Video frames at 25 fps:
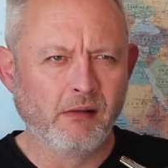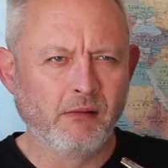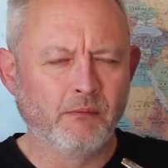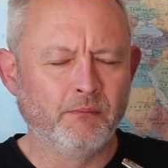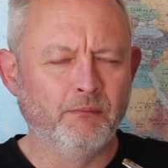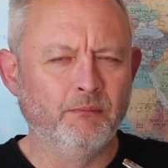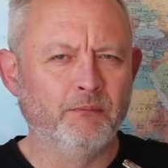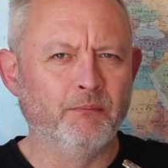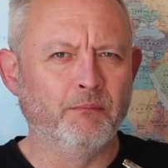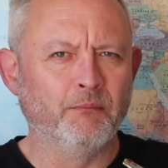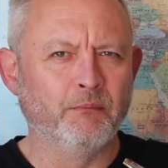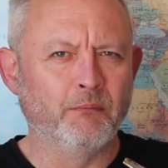
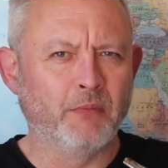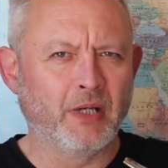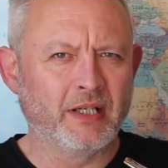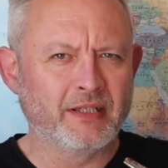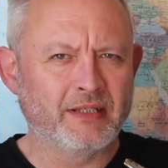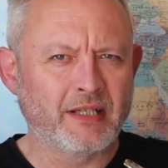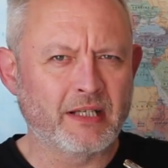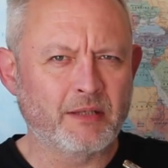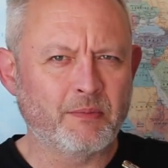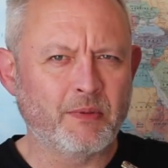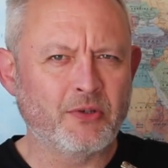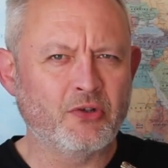My
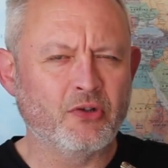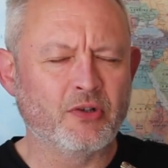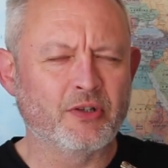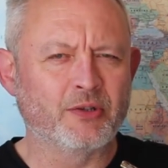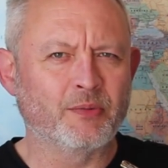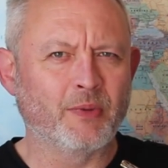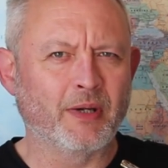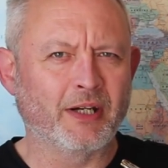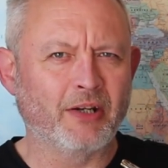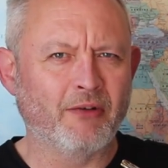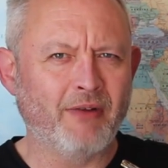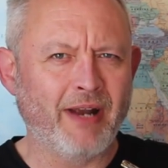
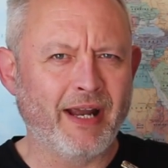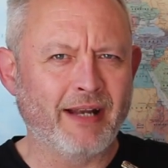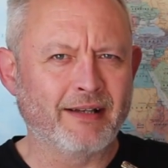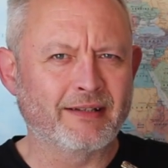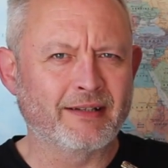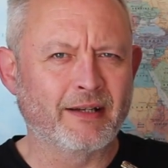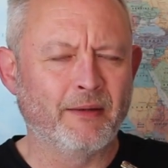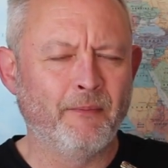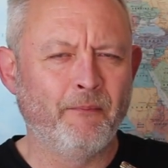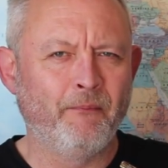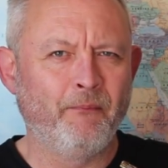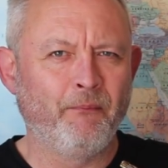suspicions were
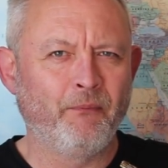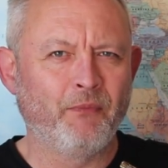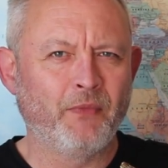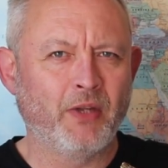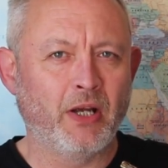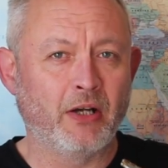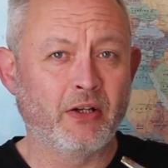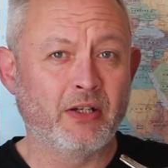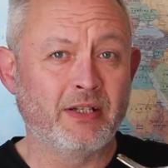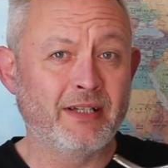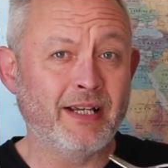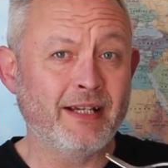correct.
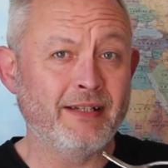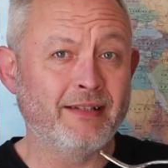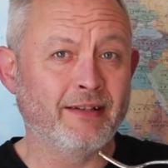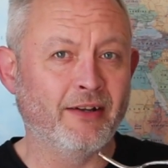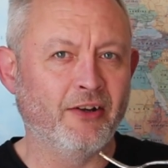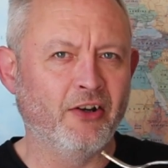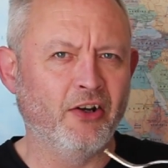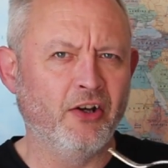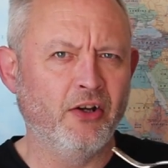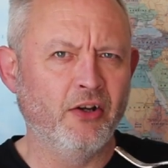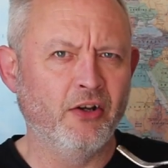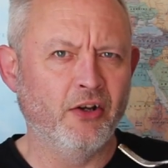I could taste the
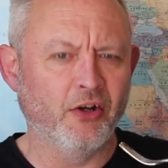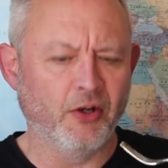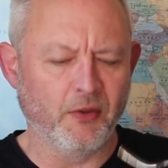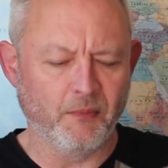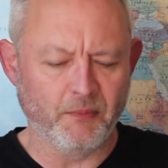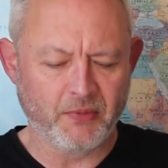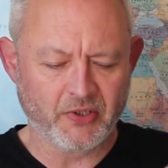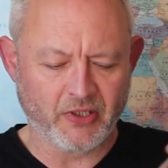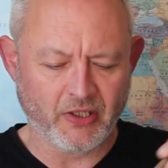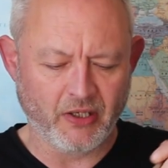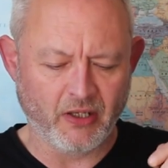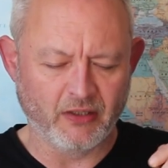
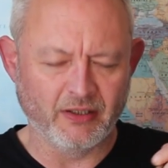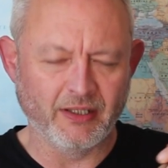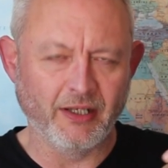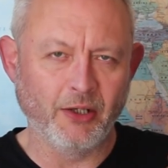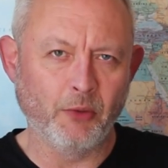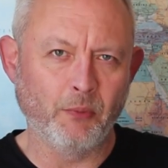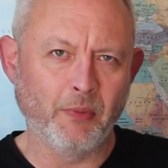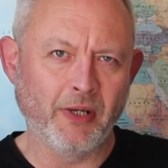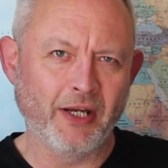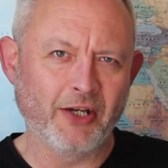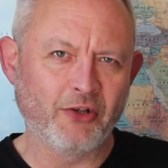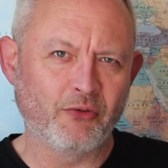herbs on the
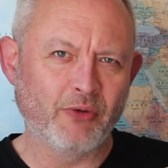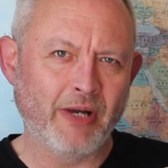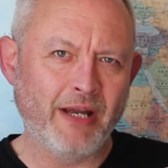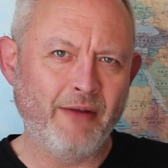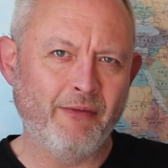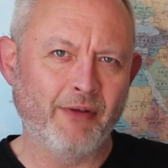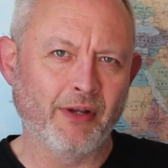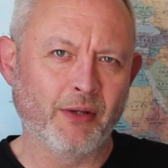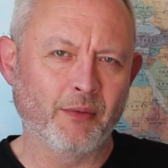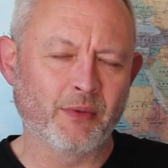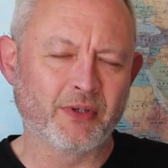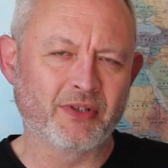little bit of
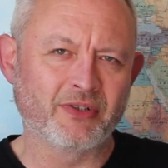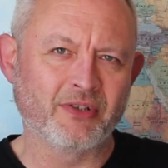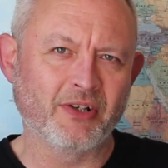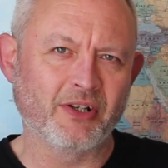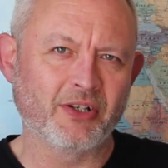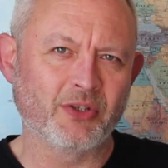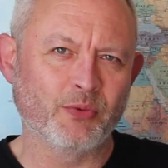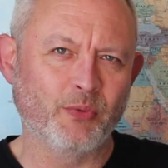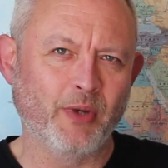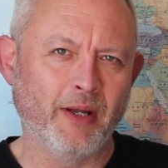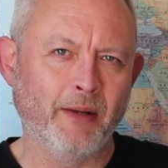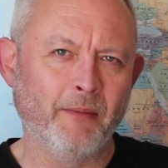gravy that was
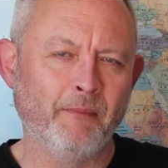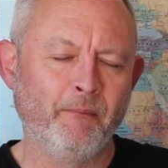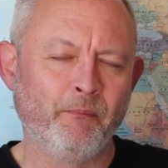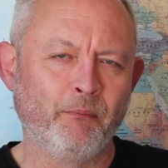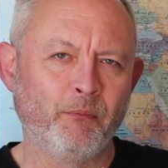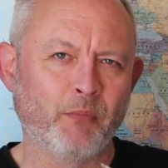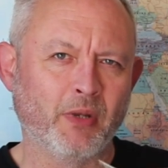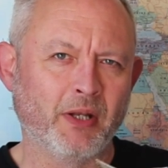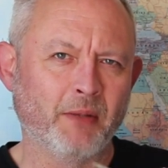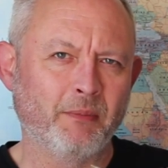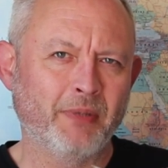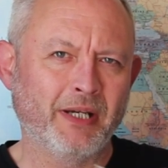stuck to it,
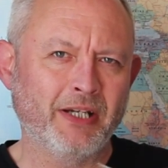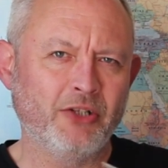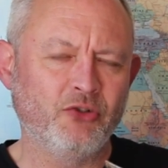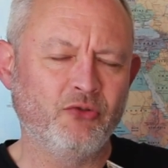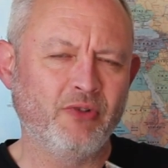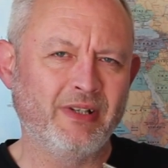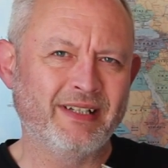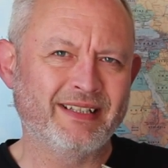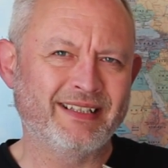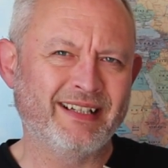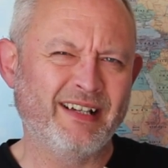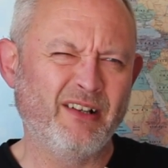but the
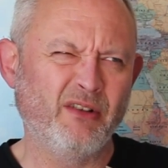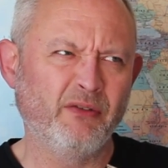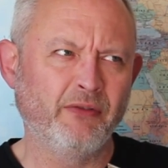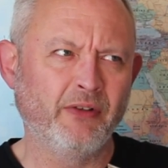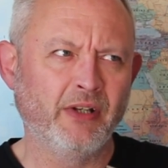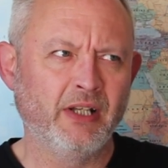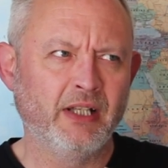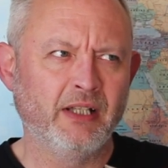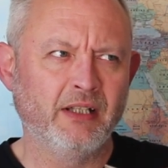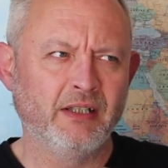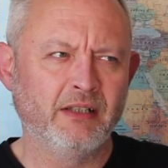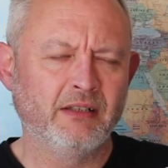pastry
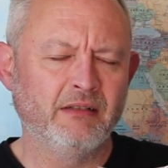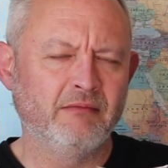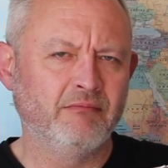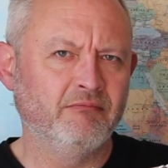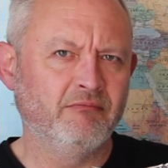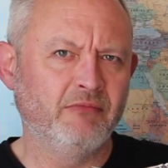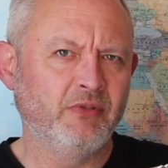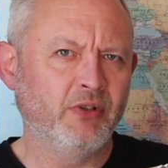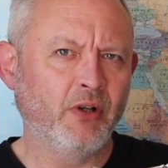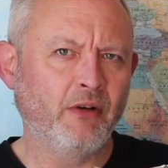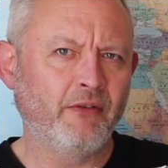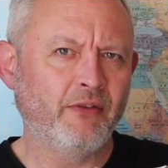itself,
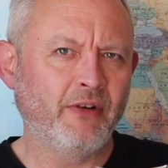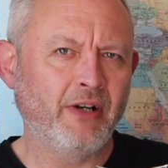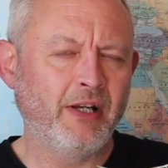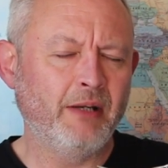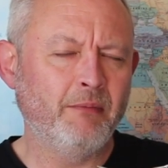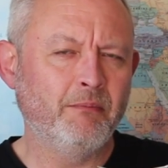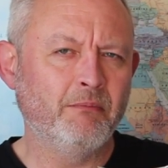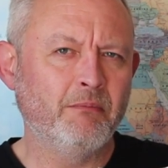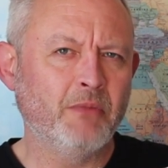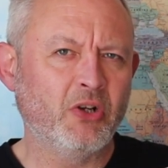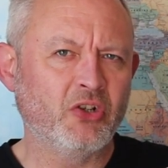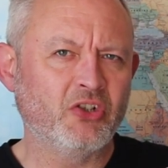not very
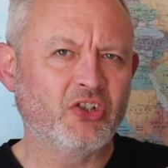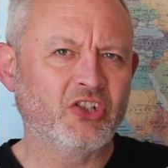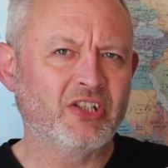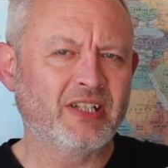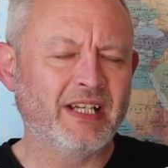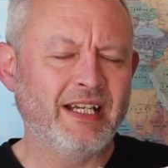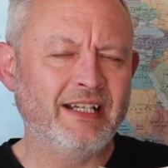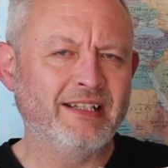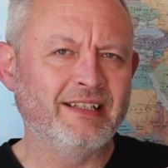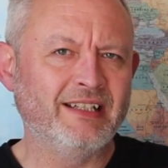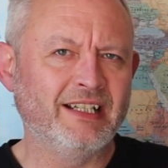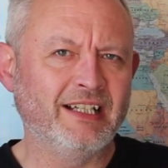much
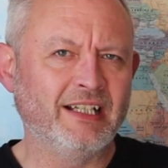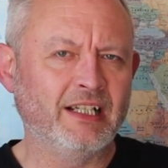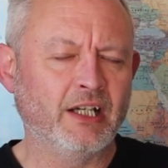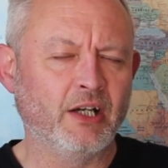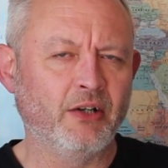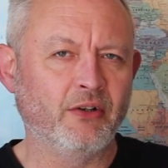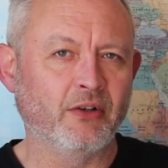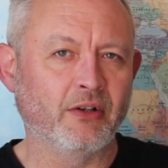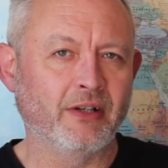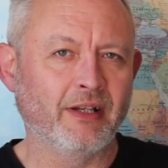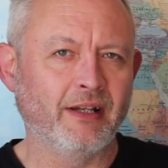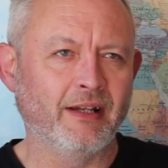seasoning
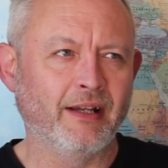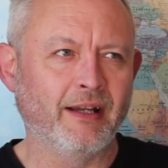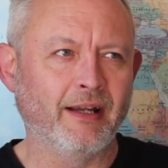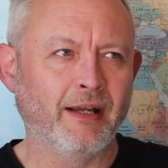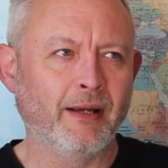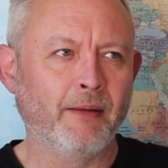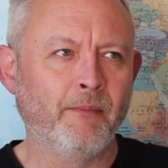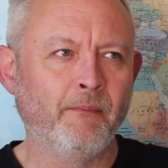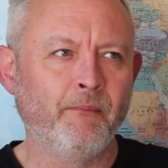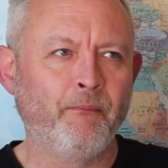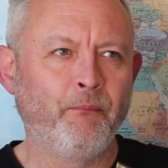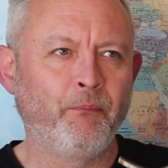going on in
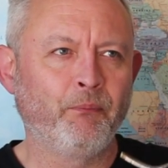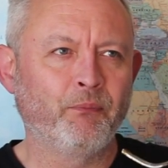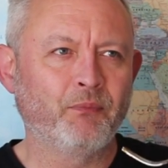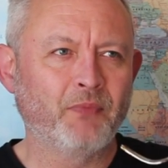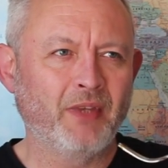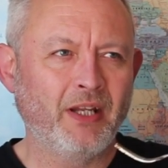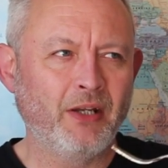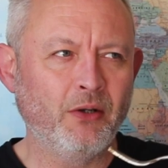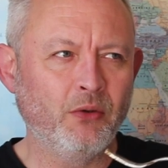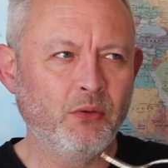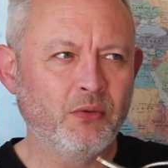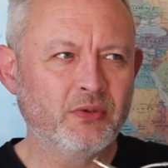there.
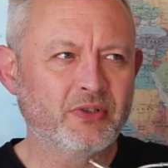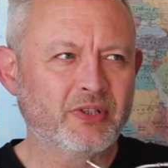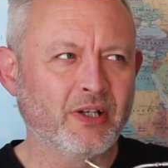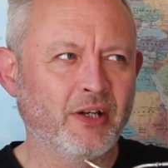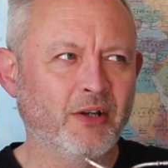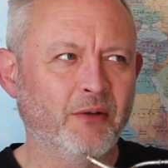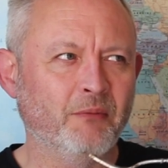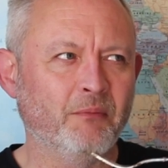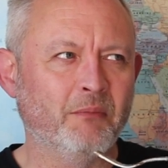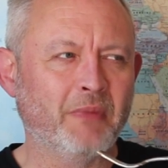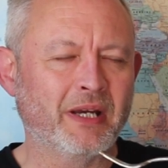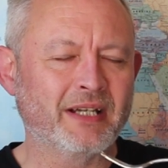It
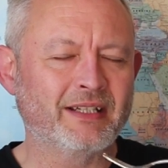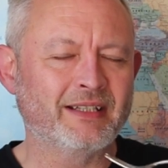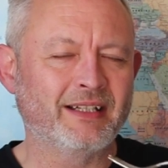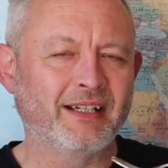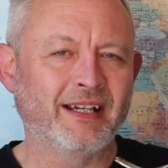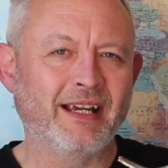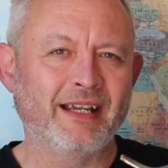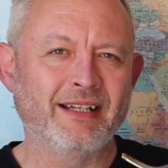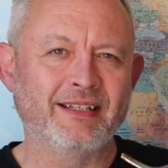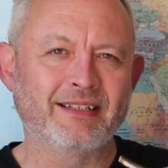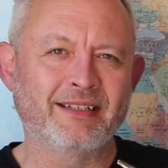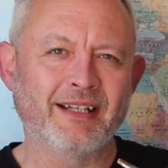also
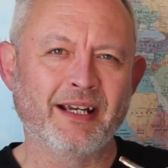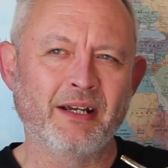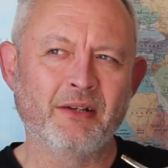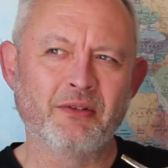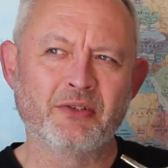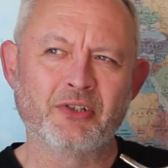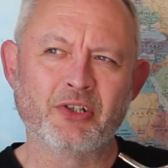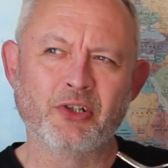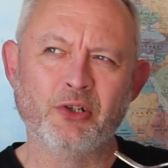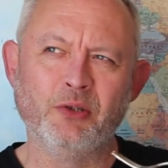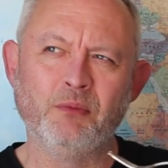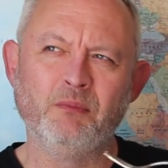masticates down
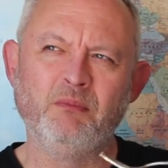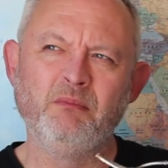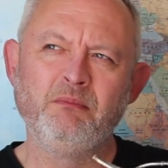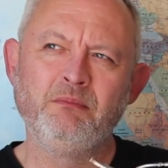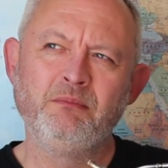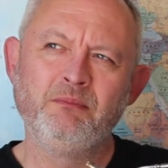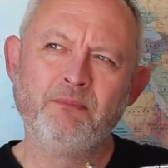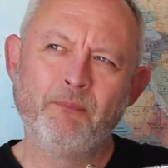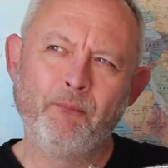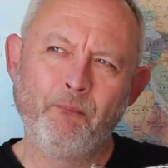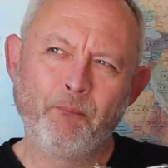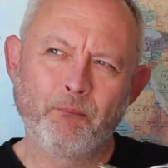to
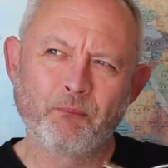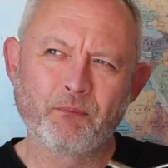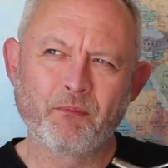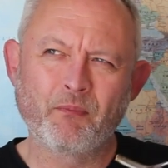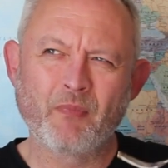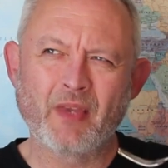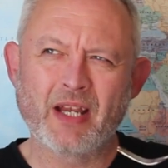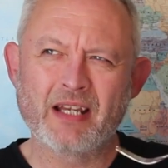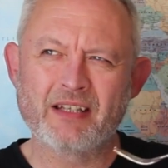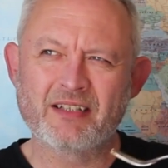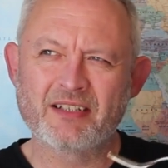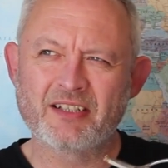
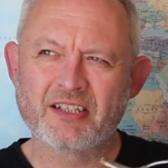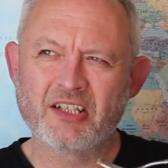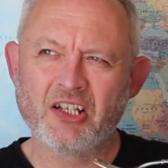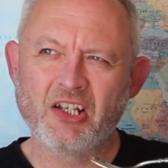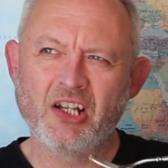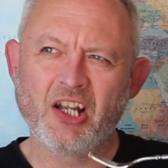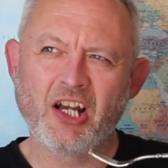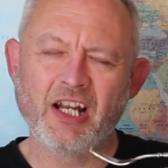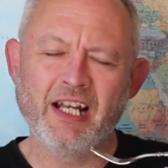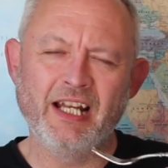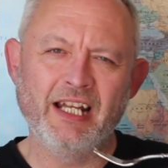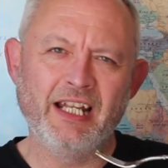a
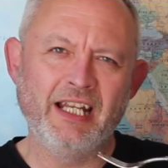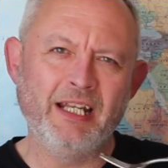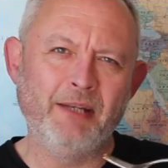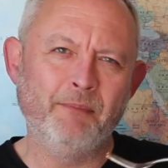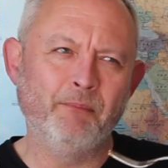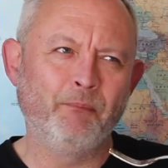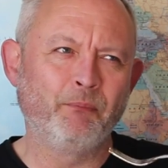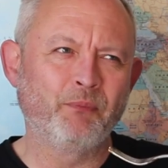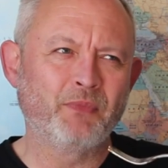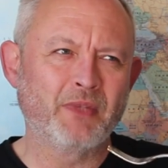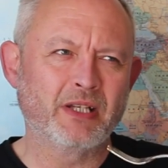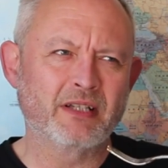
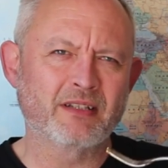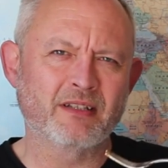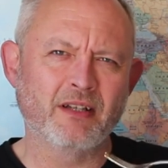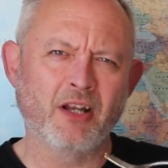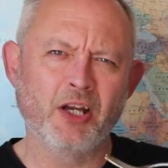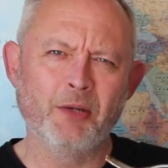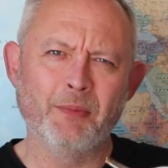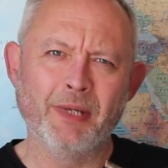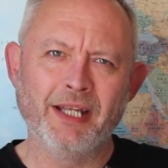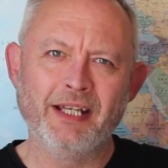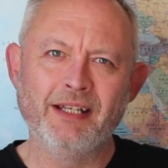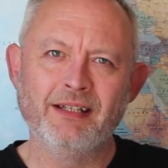slightly
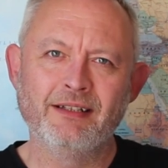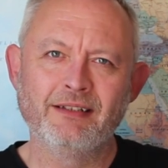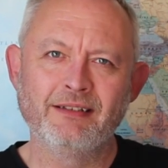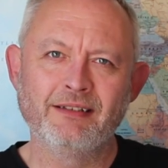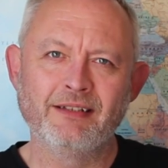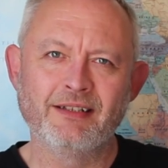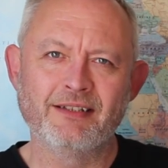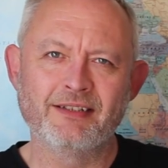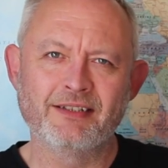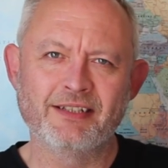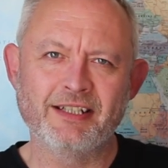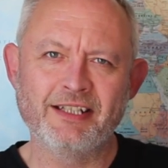slimy
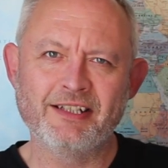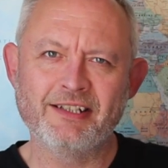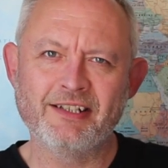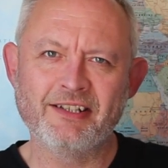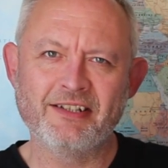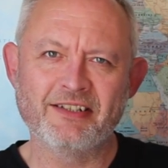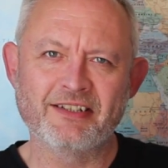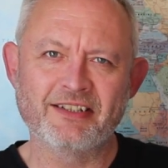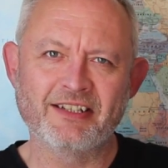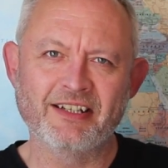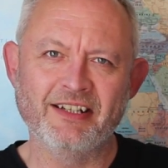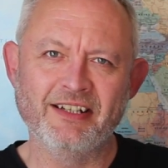
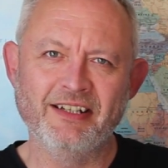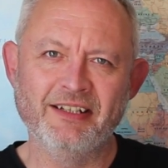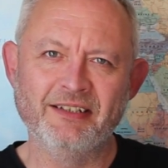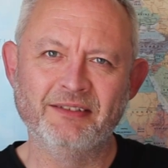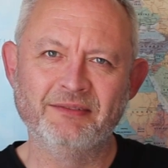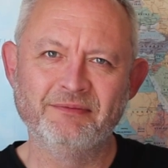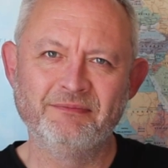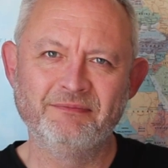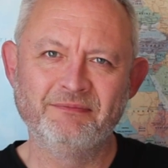consistency.